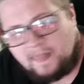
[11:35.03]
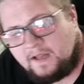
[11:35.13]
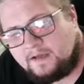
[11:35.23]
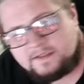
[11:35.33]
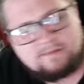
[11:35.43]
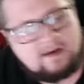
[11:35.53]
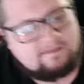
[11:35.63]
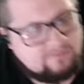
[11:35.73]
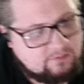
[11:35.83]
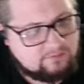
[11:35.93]
Doesn't matter if
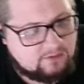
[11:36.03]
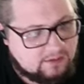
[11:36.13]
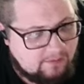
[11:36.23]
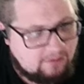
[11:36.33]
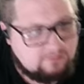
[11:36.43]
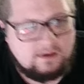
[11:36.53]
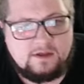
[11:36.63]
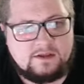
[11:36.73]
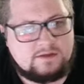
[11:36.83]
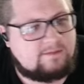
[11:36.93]
they throw Thunderbolt.
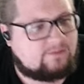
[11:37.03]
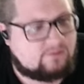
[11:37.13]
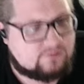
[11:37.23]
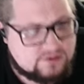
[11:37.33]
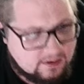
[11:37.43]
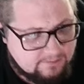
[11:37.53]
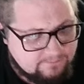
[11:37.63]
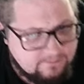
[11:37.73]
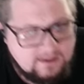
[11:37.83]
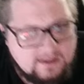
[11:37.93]
Doesn't matter if they throw
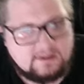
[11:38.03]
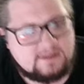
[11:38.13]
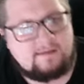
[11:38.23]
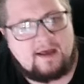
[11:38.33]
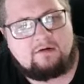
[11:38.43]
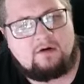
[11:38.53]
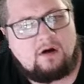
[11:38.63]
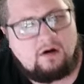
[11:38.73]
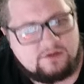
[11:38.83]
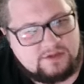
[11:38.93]
Surf. Doesn't matter at
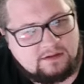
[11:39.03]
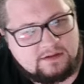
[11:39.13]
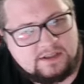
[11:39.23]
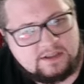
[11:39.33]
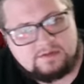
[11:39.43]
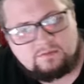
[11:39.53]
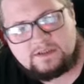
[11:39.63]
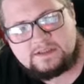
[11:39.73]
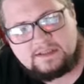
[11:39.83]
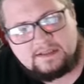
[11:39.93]
all. Jellicent doesn't want
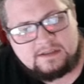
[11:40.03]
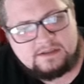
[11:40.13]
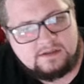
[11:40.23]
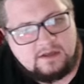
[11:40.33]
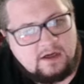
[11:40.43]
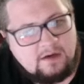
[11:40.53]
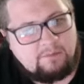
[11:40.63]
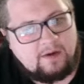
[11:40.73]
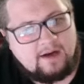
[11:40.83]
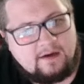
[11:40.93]
to see this,
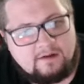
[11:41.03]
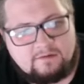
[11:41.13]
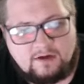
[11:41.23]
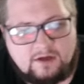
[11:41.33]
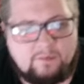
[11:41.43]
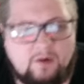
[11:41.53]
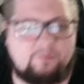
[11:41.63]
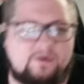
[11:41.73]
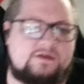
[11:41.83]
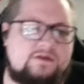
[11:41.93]
but Thunderbolt
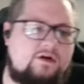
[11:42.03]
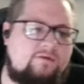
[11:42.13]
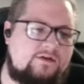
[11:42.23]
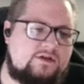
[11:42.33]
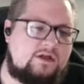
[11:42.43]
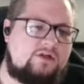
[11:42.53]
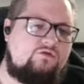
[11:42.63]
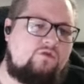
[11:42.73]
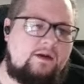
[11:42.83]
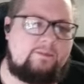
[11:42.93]
plus a Surf is going to do
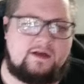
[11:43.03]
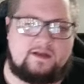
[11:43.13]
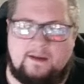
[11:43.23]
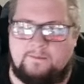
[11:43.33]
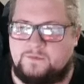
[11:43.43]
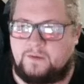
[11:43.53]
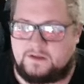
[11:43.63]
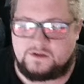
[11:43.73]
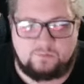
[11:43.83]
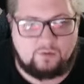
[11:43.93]
quite a bit of damage, but at
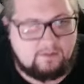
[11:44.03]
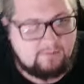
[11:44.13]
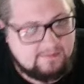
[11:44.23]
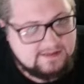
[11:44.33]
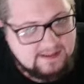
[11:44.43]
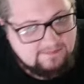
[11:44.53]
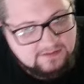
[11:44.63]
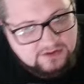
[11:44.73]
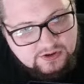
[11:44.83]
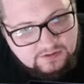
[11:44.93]
this point, maybe saving
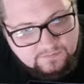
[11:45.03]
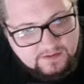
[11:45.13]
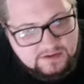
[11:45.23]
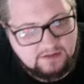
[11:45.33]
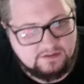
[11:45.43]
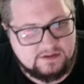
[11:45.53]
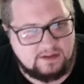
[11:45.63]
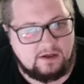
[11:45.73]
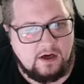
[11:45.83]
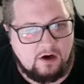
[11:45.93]
the shields for the
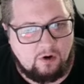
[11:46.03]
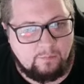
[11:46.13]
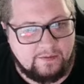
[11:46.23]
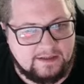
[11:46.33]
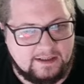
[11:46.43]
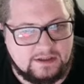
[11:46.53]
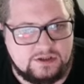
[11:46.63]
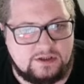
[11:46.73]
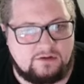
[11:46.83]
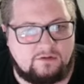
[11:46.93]
Jellicent, hoping to get a
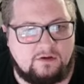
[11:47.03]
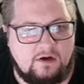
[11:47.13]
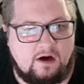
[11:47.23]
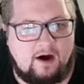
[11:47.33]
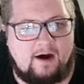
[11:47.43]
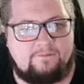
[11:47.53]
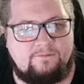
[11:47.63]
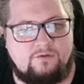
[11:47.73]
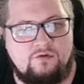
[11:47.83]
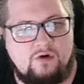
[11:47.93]
shield
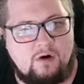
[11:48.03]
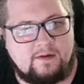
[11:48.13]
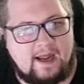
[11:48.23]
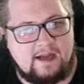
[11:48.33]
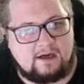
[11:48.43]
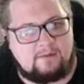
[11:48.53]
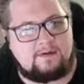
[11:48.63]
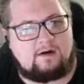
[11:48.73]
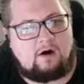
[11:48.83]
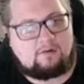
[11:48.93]
off. Ooh, okay,
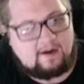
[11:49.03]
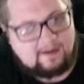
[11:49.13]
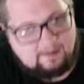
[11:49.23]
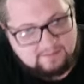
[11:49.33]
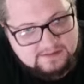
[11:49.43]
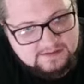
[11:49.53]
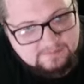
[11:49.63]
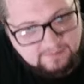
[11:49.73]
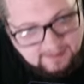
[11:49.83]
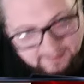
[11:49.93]
coming. All right, now this is
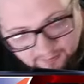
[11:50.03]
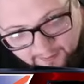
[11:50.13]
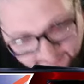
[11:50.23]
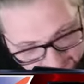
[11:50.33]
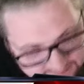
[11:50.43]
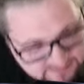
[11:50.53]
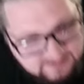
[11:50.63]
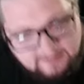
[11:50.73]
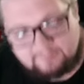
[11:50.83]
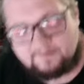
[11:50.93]
some... All right, now this is
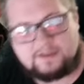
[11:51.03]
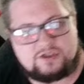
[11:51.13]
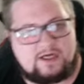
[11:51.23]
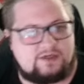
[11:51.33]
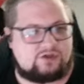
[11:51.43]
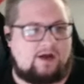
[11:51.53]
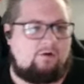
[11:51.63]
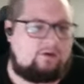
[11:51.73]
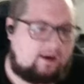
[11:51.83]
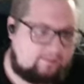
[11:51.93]
getting... Everything's changing now.
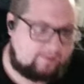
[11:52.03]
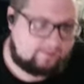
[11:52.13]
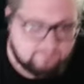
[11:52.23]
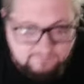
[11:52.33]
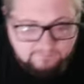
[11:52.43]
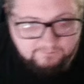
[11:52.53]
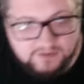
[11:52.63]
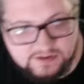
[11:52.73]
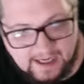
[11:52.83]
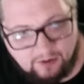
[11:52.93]
Hold on a minute.
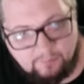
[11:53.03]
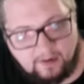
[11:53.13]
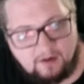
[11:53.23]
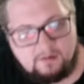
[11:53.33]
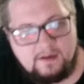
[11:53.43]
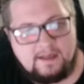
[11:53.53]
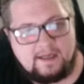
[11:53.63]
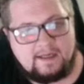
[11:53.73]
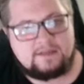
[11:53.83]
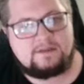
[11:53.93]
Shadow Ball
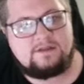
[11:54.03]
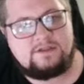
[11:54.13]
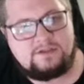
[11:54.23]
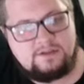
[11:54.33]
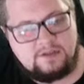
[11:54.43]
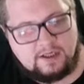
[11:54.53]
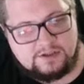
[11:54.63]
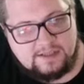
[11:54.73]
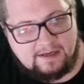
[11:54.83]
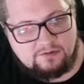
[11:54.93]
into the uh,
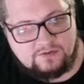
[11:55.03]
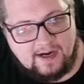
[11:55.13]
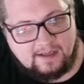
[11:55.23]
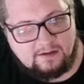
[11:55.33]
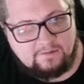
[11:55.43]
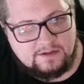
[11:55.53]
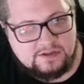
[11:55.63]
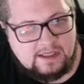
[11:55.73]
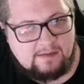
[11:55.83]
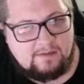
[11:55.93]
Shadow Dragonair that
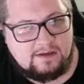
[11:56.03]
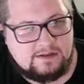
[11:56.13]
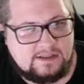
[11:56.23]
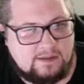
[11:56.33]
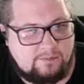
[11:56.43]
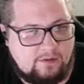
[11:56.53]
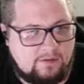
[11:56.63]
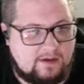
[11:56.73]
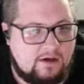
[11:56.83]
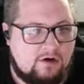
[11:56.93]
just came in. Does the
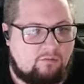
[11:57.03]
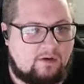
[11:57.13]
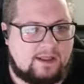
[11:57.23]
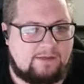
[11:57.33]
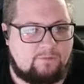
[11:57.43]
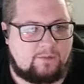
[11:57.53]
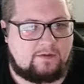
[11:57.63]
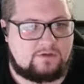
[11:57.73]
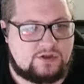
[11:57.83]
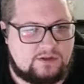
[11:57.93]
opponent want to give up
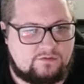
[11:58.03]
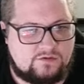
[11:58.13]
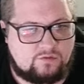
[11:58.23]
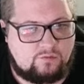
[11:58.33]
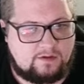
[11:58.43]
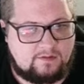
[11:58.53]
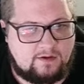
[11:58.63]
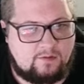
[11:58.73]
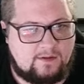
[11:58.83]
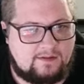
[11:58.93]
another shield so quickly,
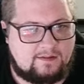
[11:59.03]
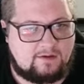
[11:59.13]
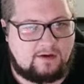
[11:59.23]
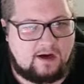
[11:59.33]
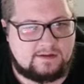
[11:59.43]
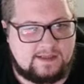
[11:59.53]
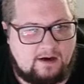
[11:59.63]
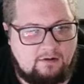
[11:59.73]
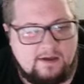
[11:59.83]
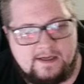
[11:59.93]
knowing that their
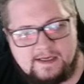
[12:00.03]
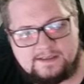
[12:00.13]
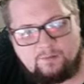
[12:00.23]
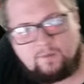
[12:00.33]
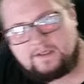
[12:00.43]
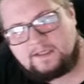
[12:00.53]
Noctowl is a win